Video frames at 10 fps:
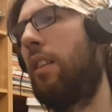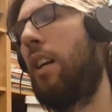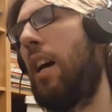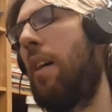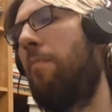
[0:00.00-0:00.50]

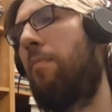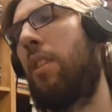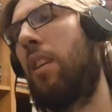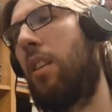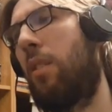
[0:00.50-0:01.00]

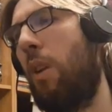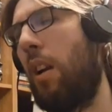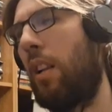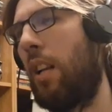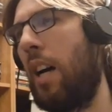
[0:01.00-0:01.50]
Quite
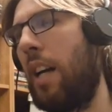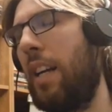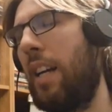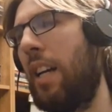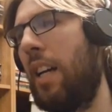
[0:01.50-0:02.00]
a lot.
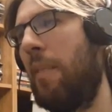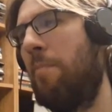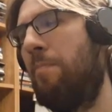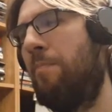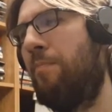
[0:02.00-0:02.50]
No,